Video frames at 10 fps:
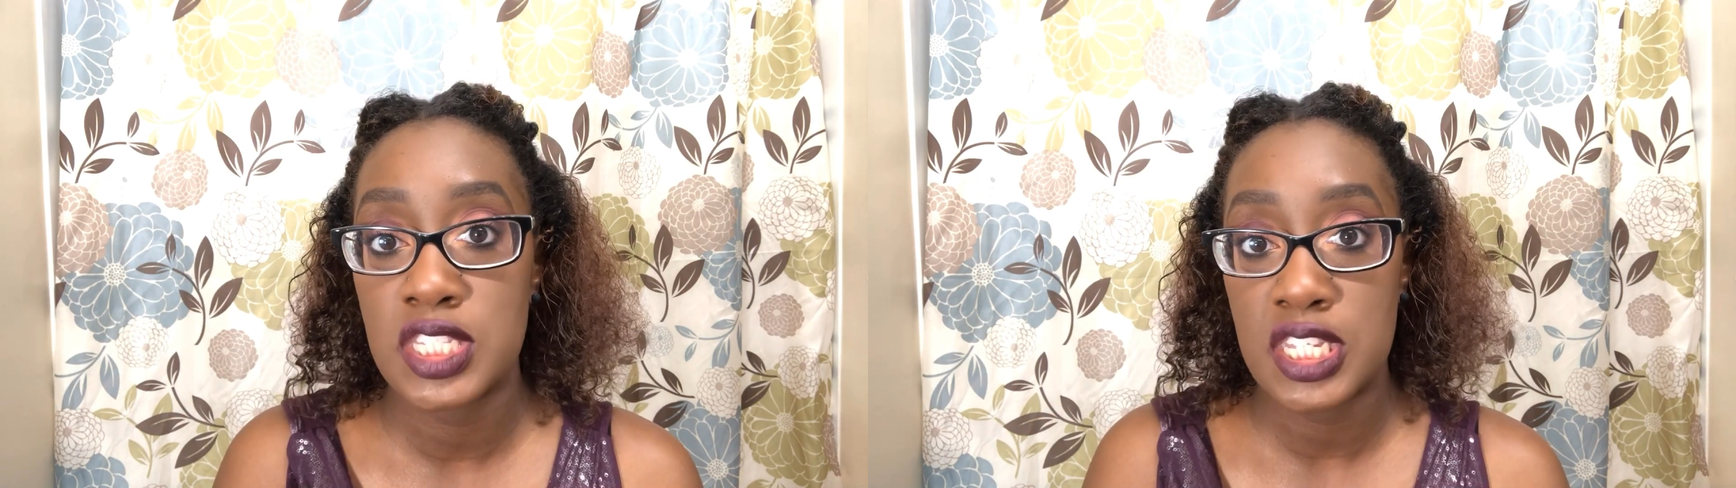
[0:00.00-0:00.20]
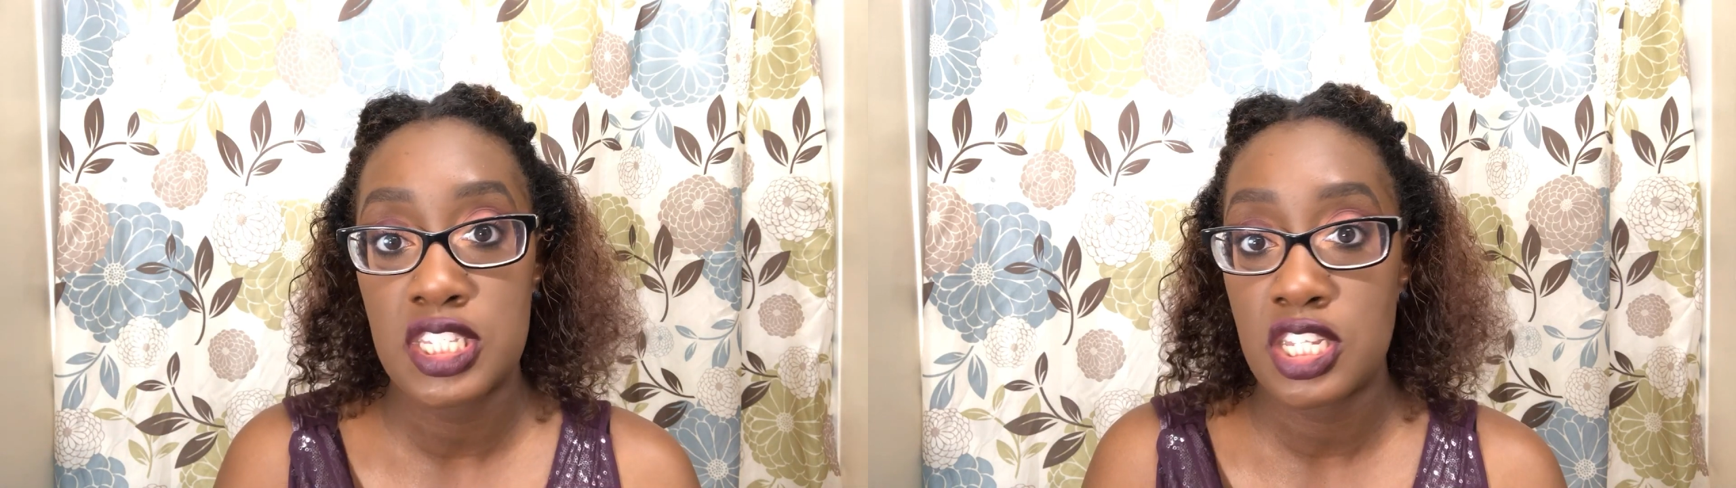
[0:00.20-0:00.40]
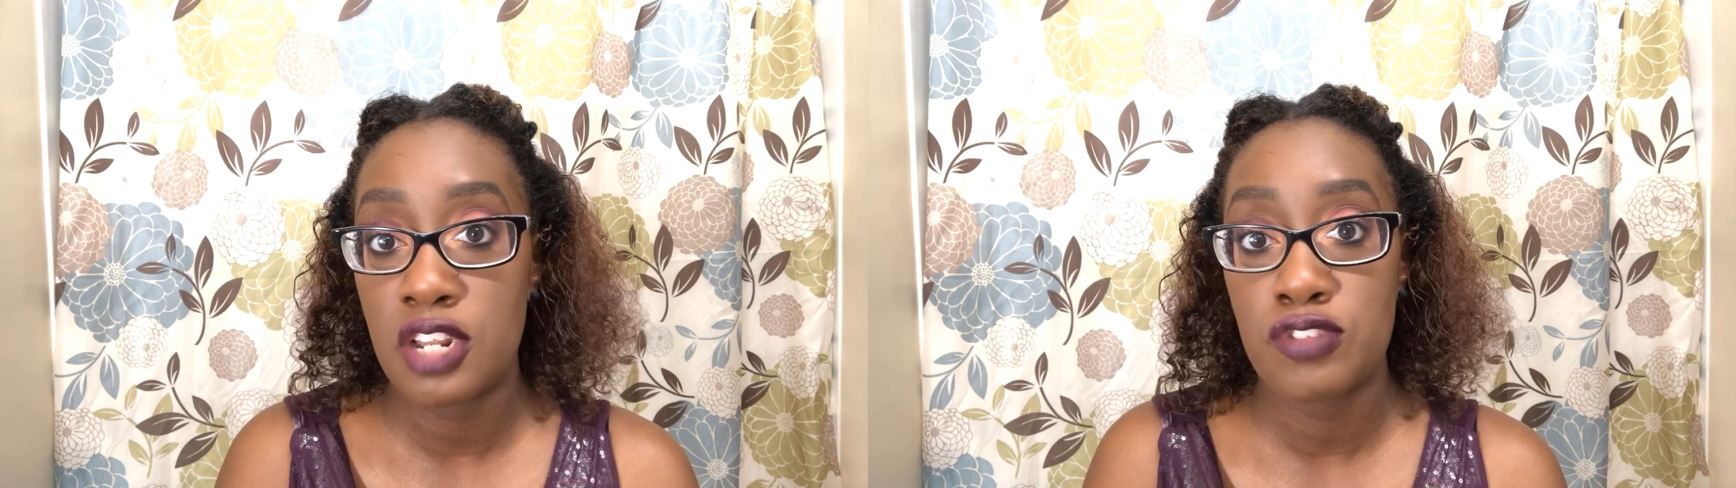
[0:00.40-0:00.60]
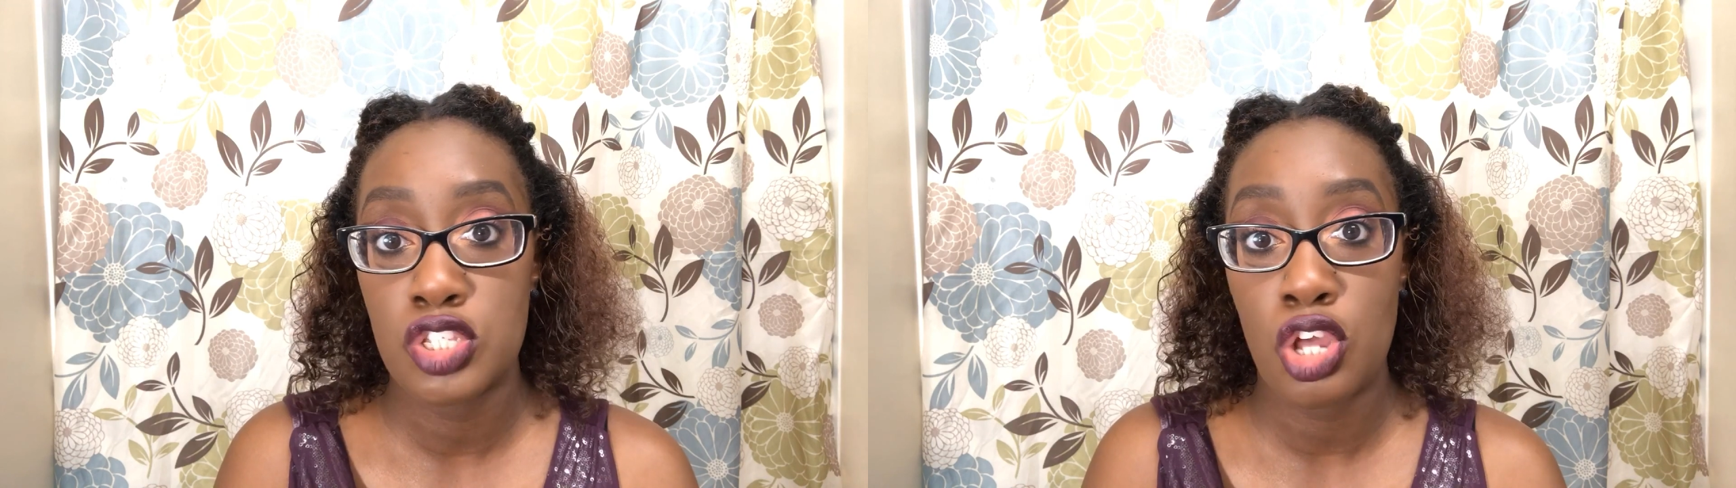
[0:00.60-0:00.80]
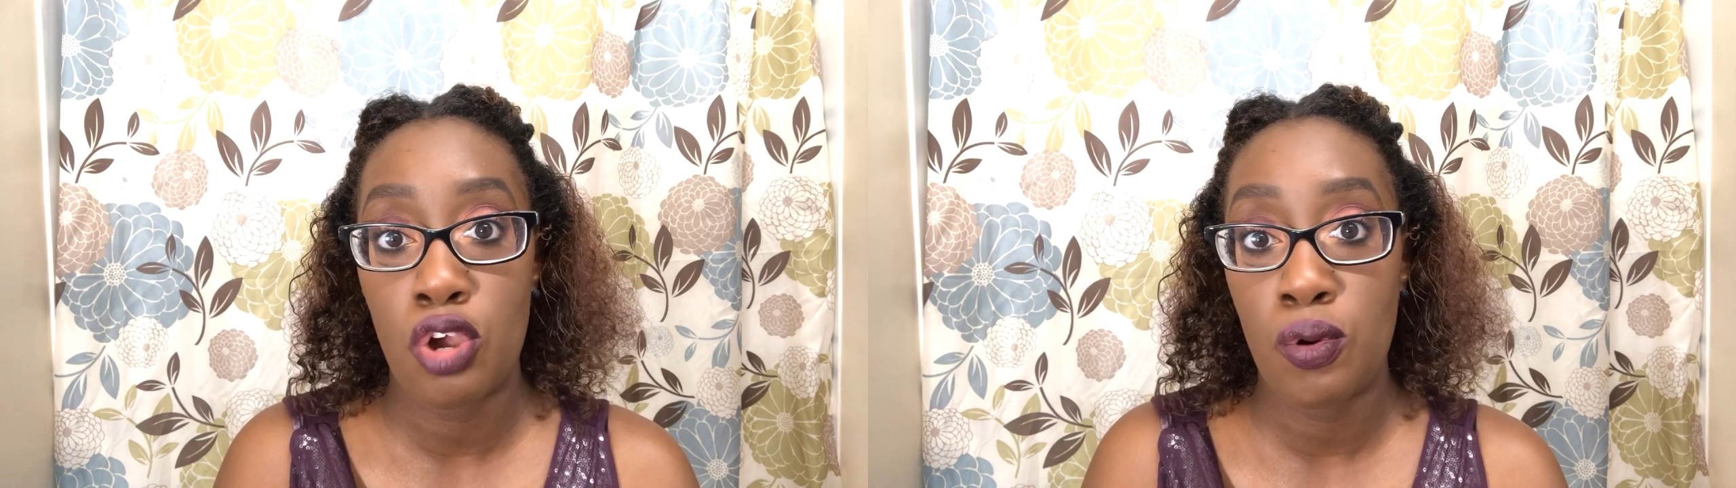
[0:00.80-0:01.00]
sensitive,
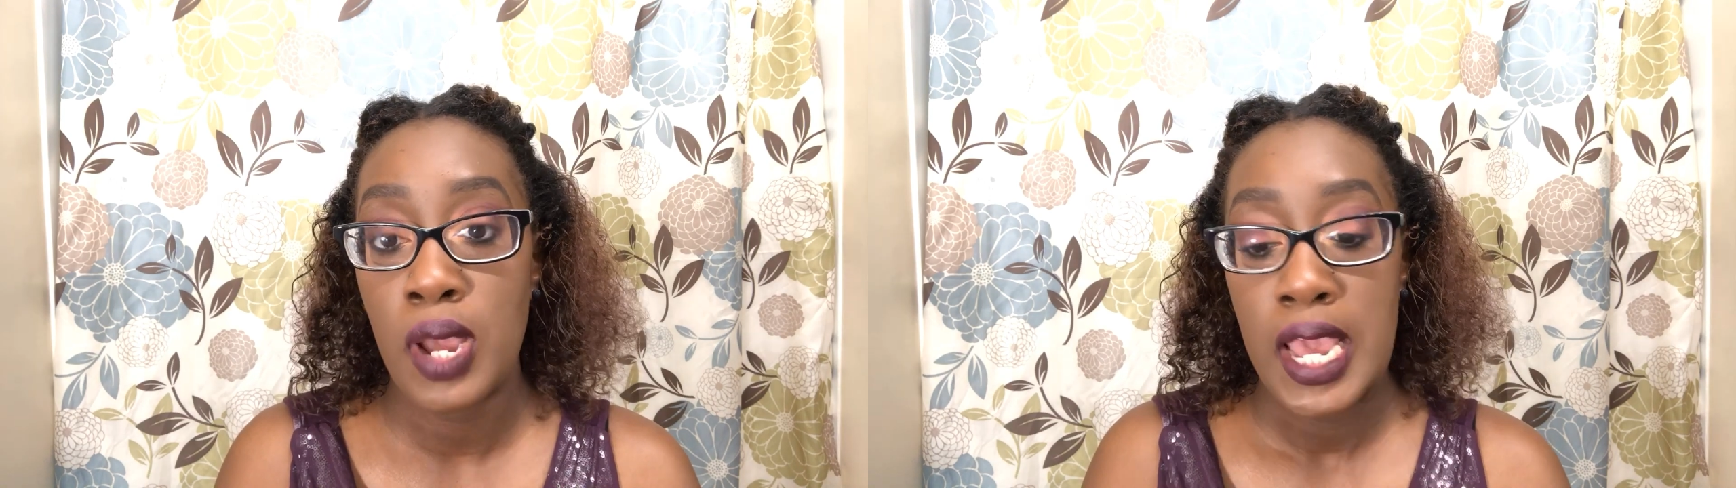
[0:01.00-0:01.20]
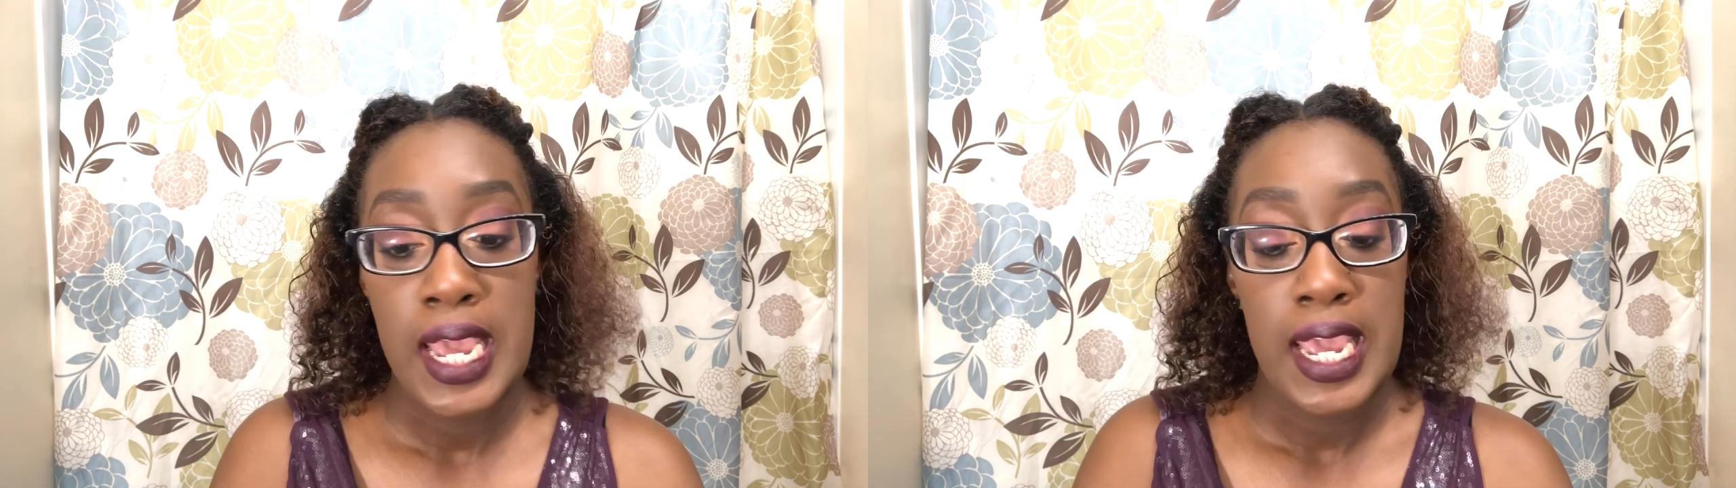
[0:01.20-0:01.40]
so